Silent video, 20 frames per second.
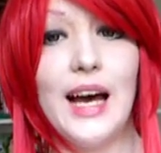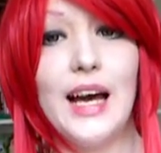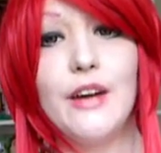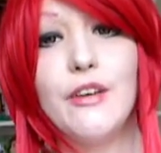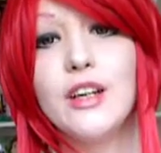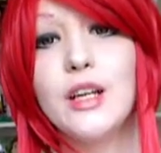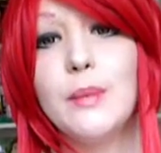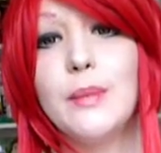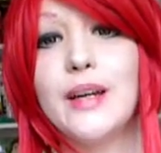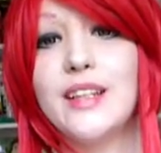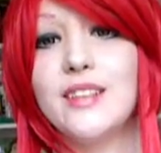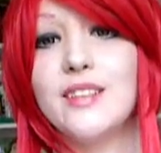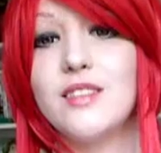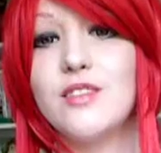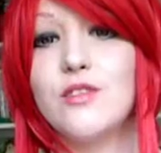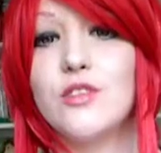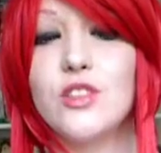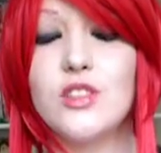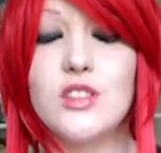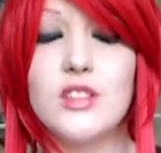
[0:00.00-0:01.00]
I
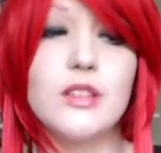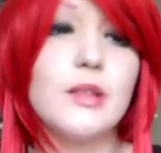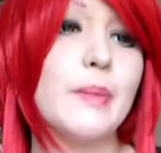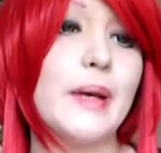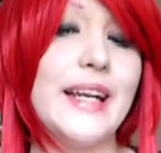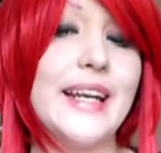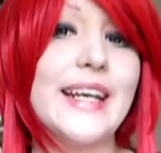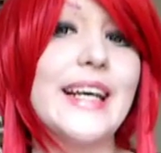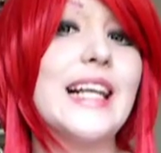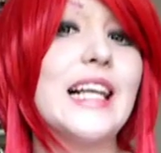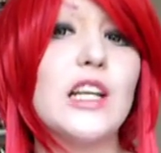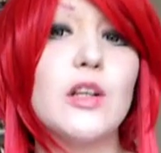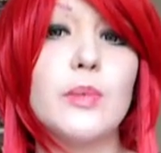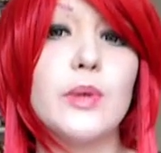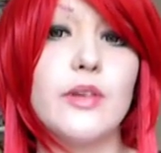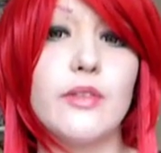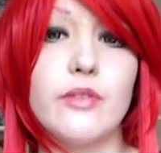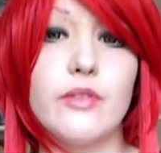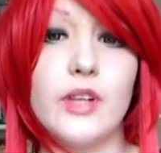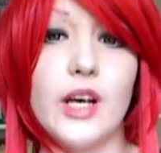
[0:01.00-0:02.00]
recommend just spending a
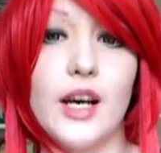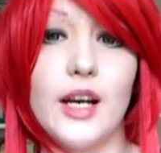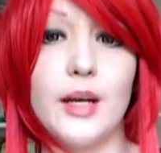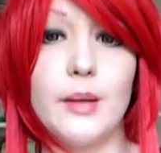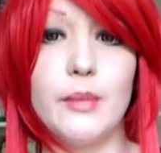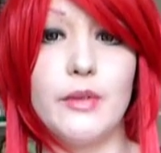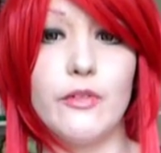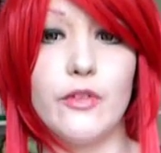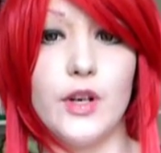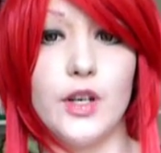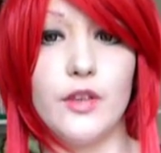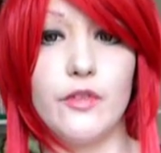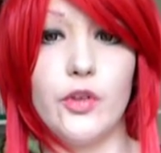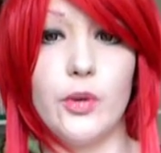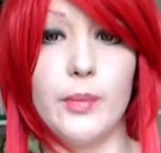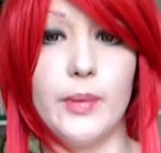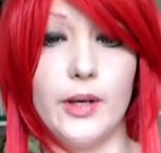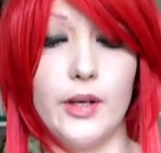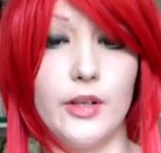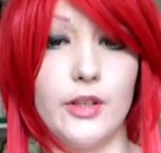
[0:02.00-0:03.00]
little bit of time in front of
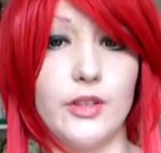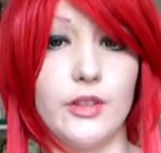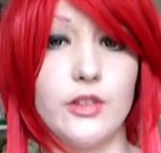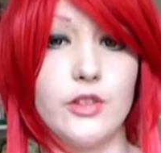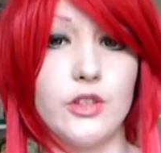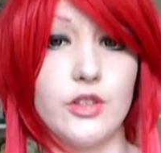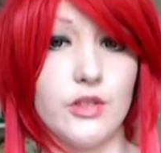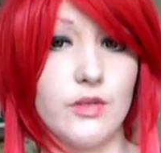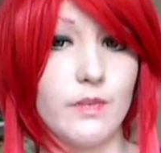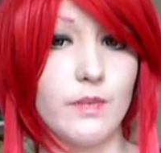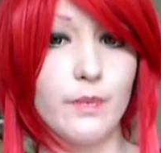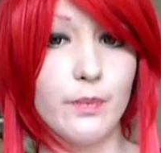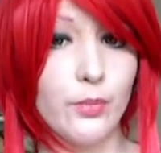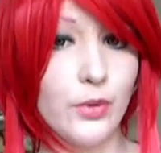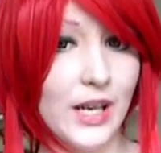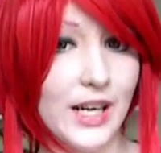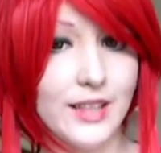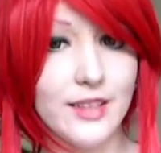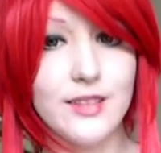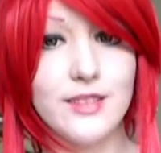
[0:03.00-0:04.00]
your mirror, just
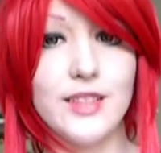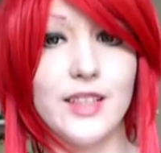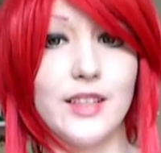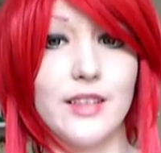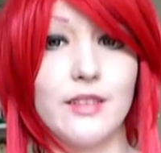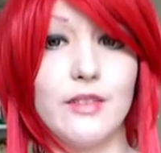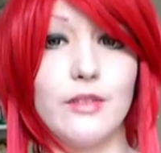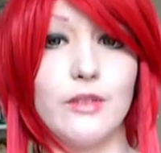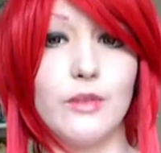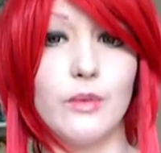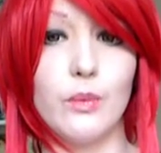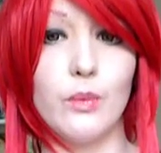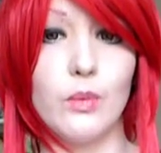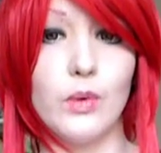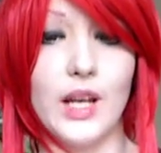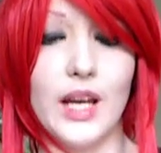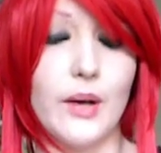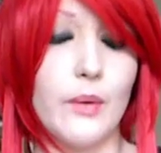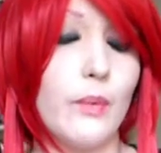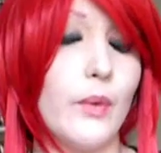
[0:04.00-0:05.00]
practicing
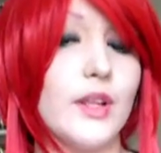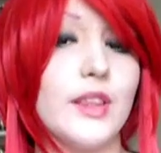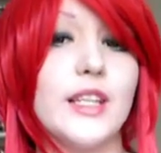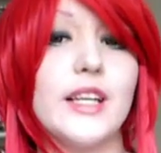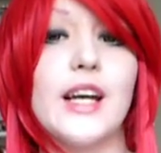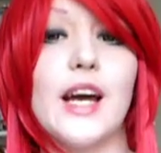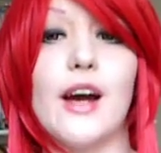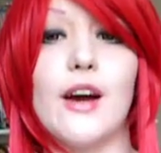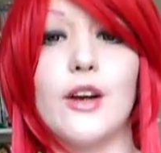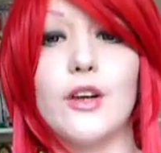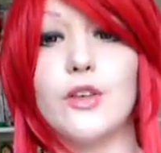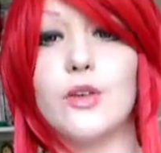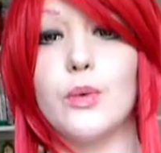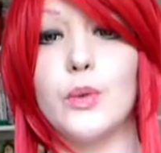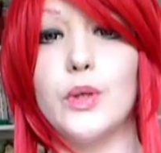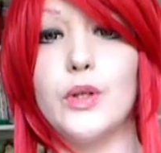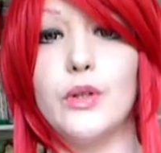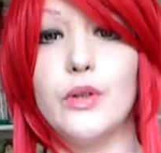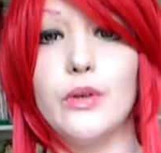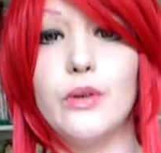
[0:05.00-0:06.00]
like what the
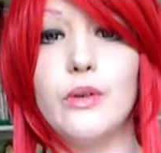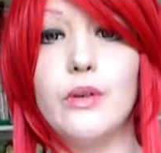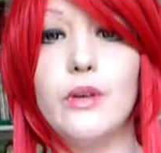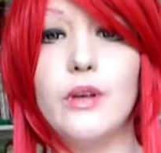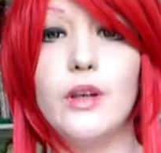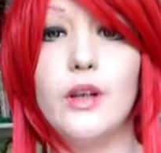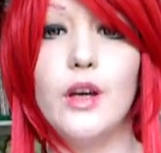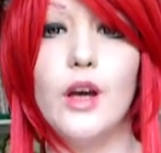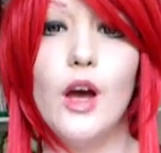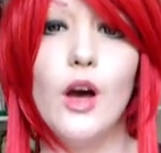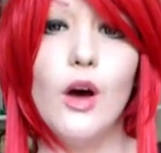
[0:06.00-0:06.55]
character would do.